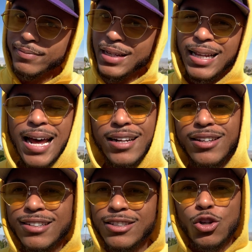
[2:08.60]
lot
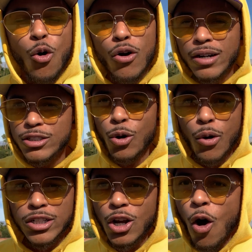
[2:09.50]
of
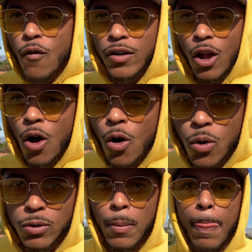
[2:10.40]
tourist
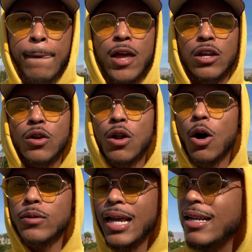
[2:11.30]
overload.
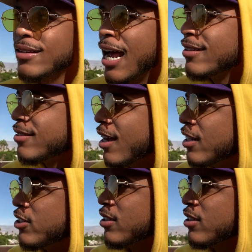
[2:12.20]
Things of that such.